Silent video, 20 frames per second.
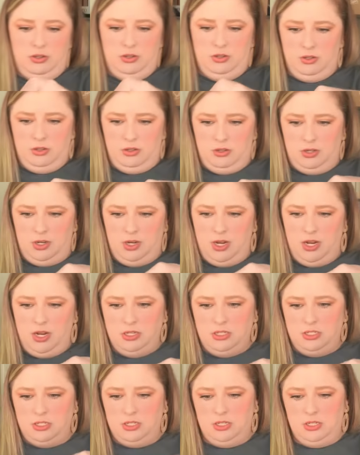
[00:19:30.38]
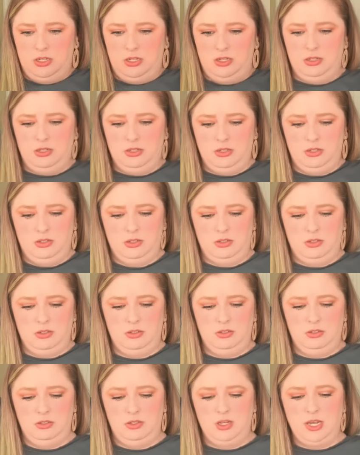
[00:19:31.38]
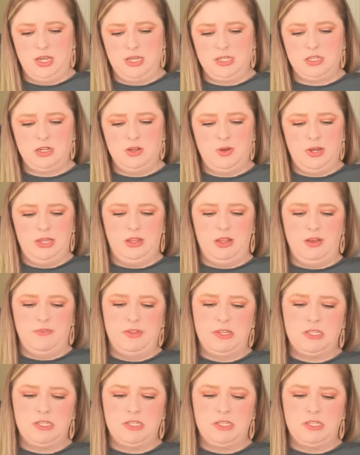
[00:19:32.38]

All right, you guys know I love this